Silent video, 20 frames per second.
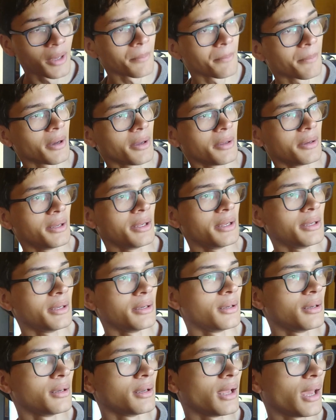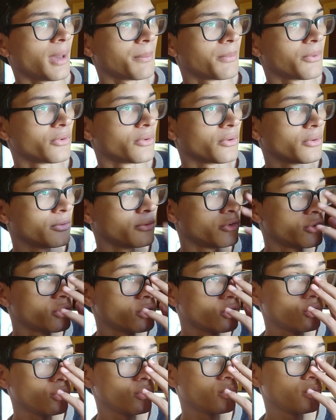but in episode
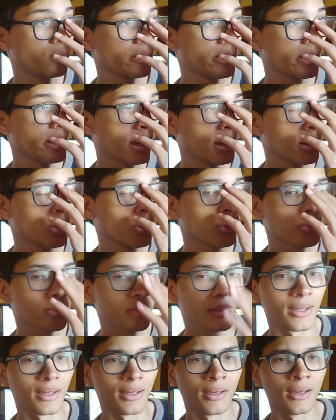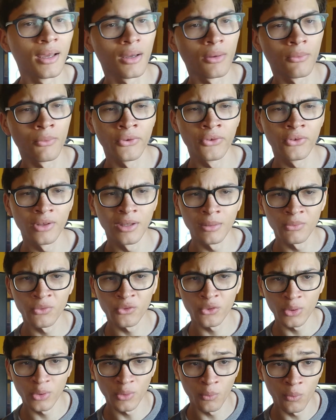2 and 3, we see him
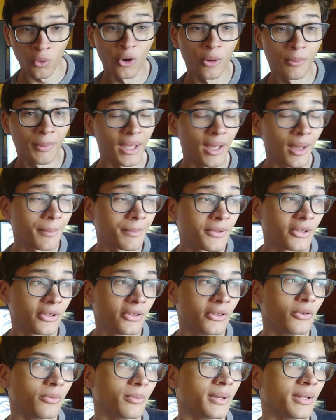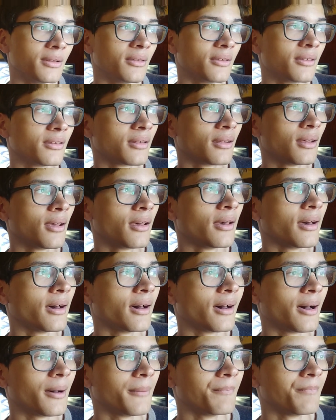sort of warming up to humans
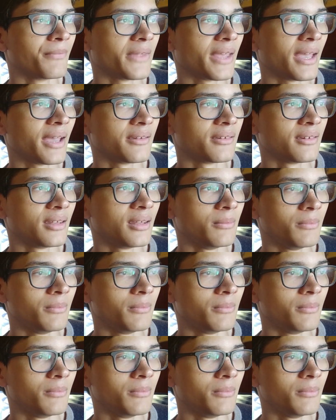as he